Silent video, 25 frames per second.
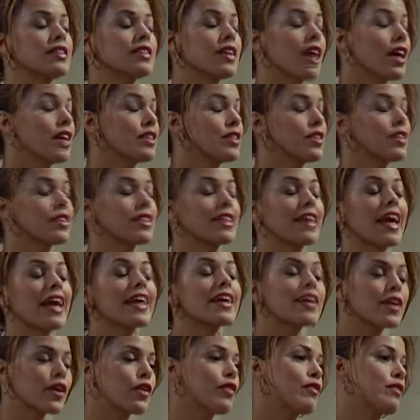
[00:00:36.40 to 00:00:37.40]
Doctor,
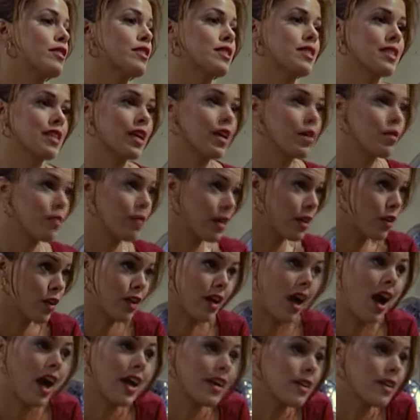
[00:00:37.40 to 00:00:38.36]
thank you for seeing me. Look,